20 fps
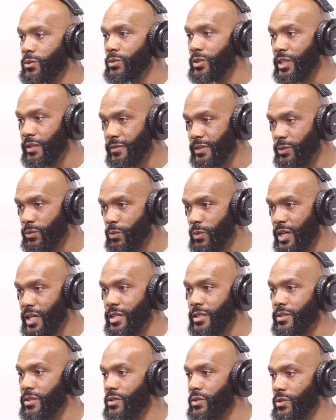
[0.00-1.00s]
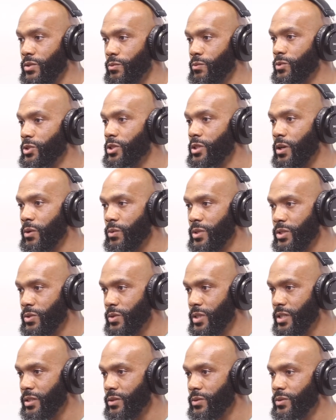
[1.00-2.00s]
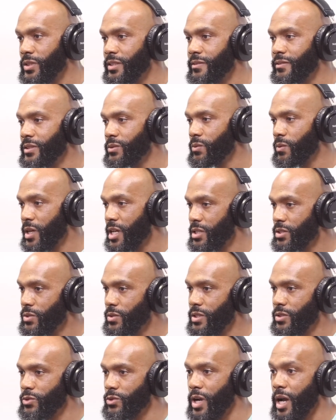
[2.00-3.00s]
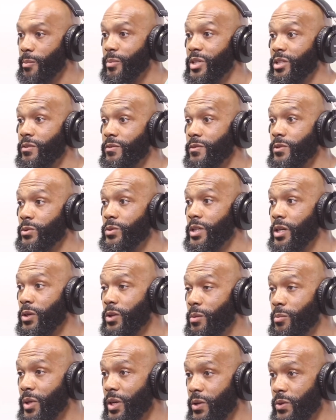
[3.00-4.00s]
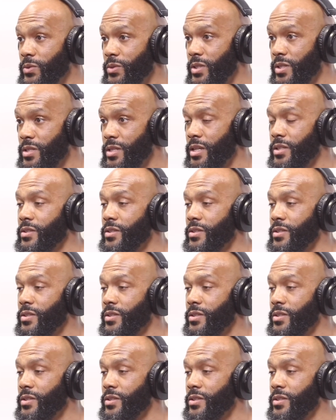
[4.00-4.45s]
you lifting weights, when you get through lifting weights, you can drop in a few yoga poses.